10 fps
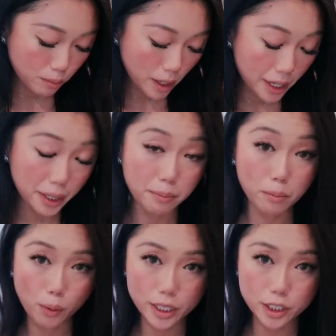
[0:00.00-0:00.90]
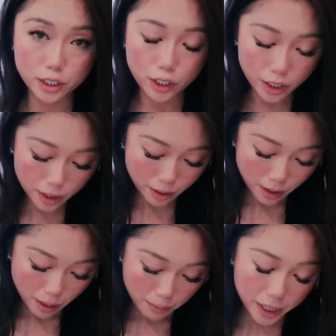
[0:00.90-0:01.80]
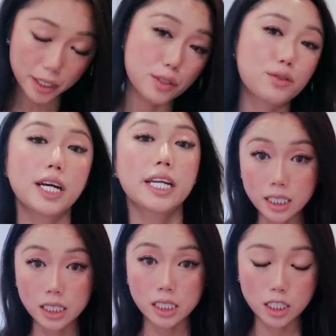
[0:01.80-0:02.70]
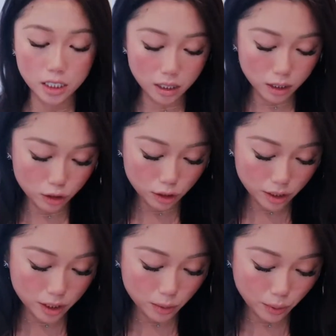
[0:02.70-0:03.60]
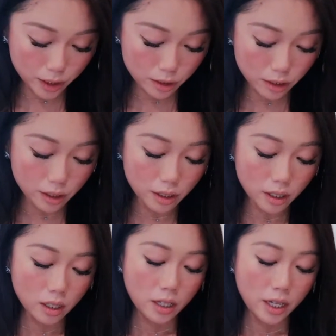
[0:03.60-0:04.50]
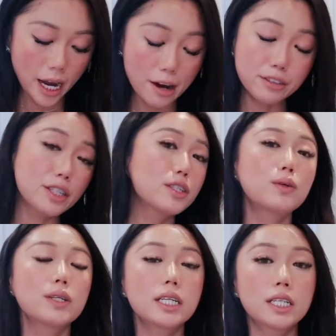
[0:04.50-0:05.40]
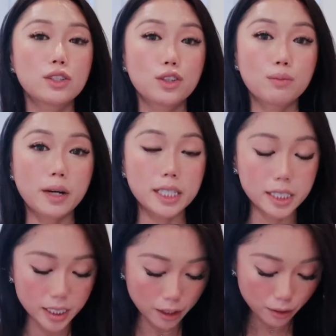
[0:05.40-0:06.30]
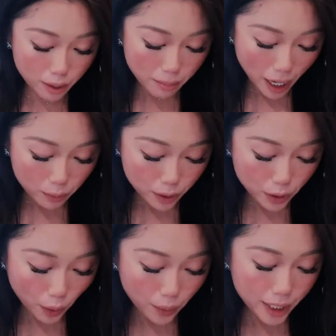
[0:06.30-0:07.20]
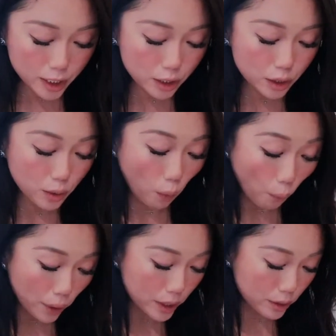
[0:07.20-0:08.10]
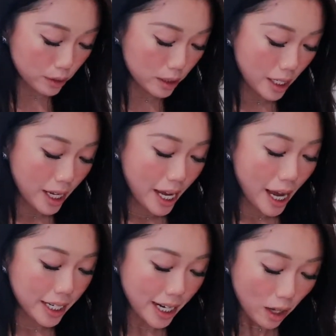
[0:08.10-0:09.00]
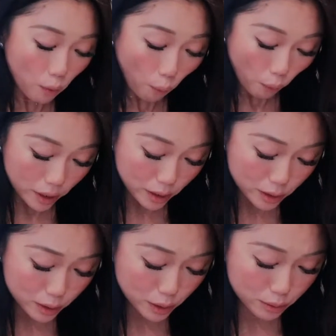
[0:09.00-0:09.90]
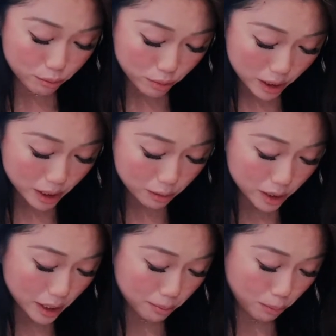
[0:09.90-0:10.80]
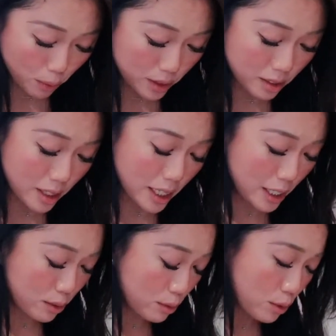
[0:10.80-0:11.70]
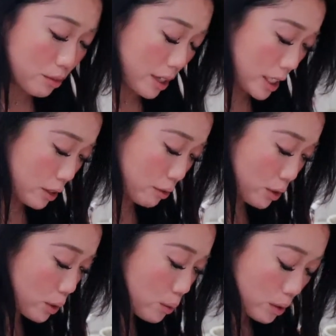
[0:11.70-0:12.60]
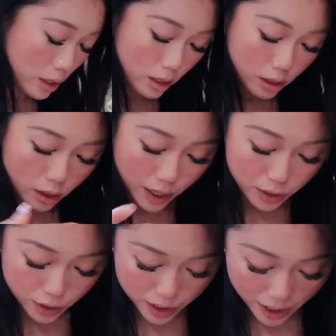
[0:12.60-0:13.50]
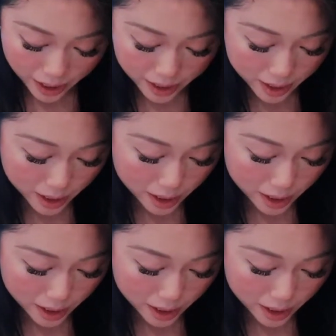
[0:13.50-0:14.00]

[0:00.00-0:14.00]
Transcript: my moisture because right now it's still during the winter. After going into my serum, I would go into oils. And now oils are really, really important, and I don't know if any of you understand